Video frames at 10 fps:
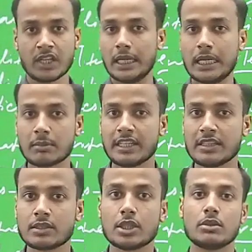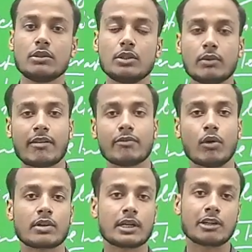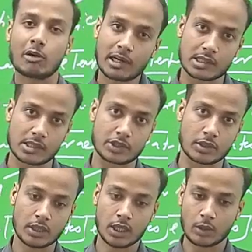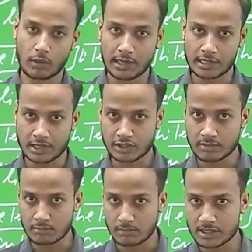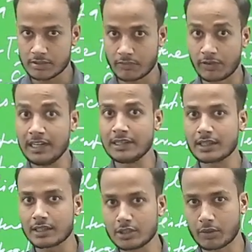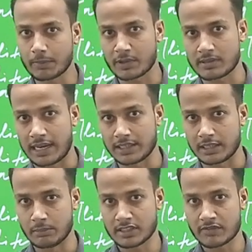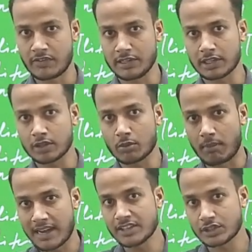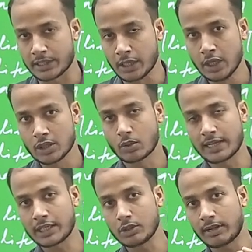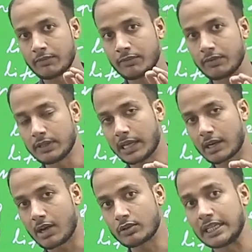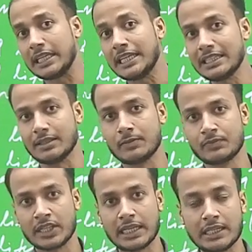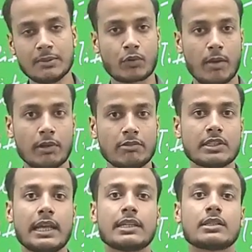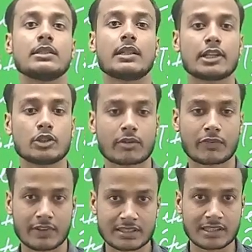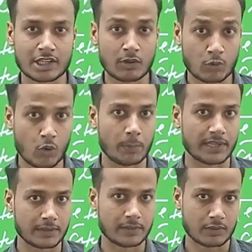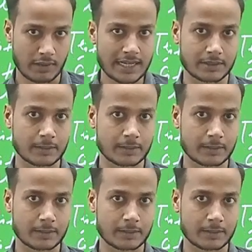it means you have not read good literature. Good literature must filter your personality, must filter your mindset, so that you can figure out any problems that you are facing, that you are coping, right?